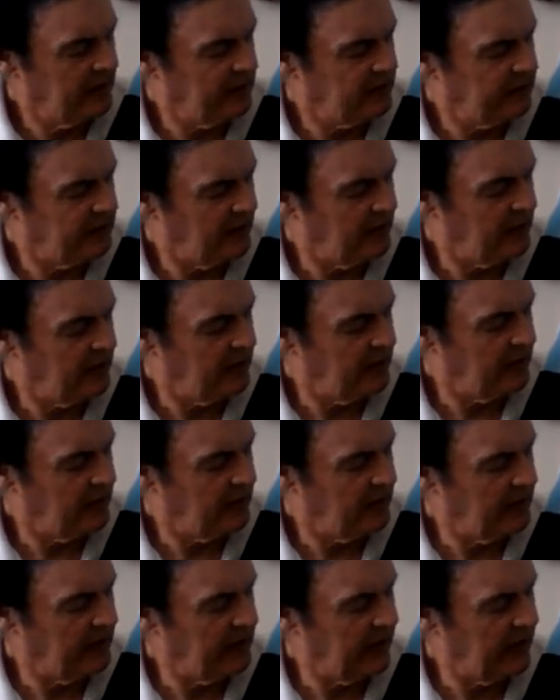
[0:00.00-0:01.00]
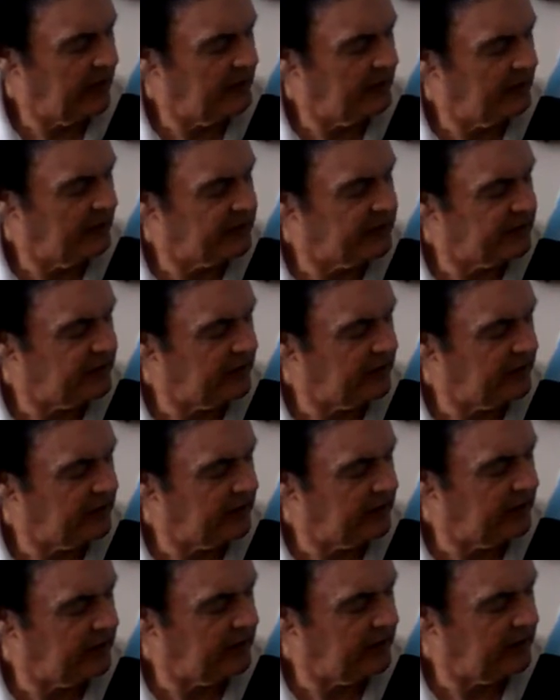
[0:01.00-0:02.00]
So we have, let's see,
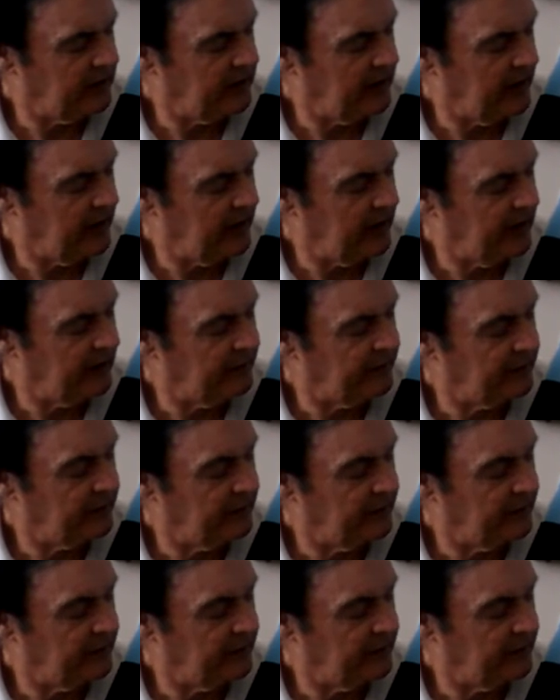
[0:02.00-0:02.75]
E, F,